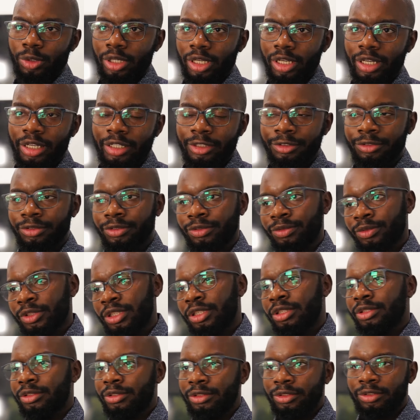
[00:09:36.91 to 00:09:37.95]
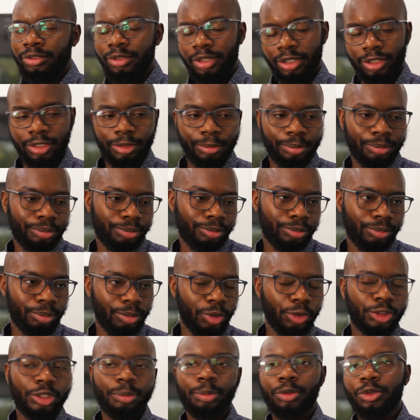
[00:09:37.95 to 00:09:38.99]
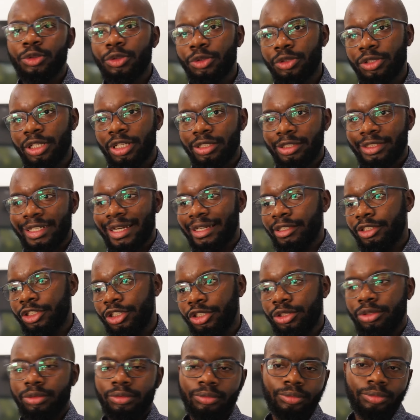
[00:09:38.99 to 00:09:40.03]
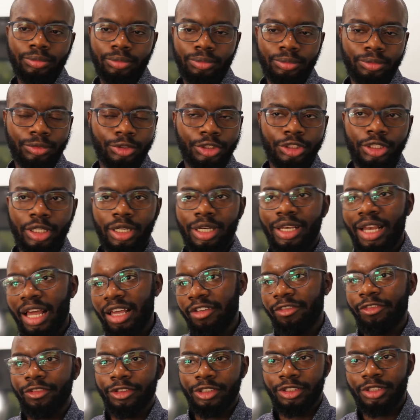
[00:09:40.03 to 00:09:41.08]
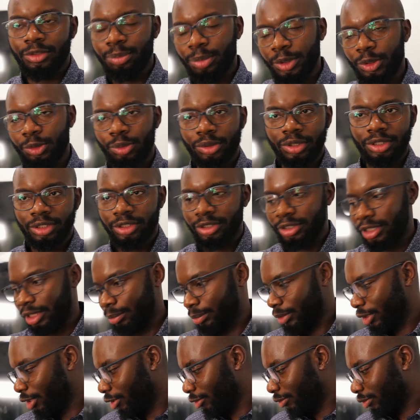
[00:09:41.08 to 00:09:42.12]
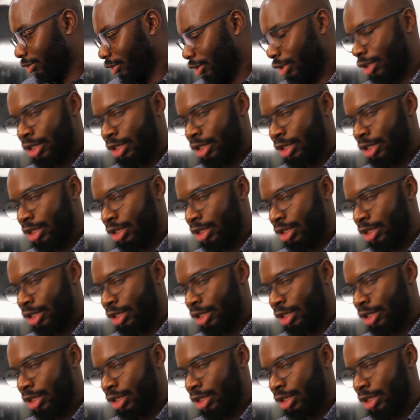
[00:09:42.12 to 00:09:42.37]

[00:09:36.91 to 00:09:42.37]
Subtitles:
where multiple users can share live feeds between themselves.